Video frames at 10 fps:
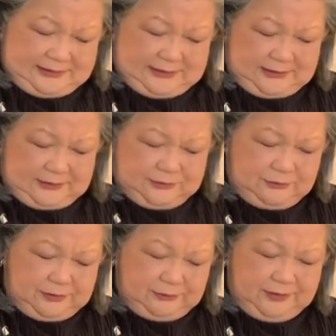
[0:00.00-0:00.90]
and I do
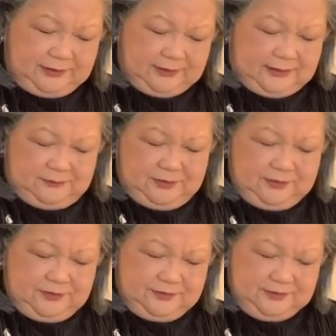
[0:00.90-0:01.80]
regret that,
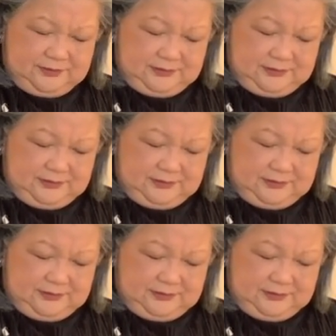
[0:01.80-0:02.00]
because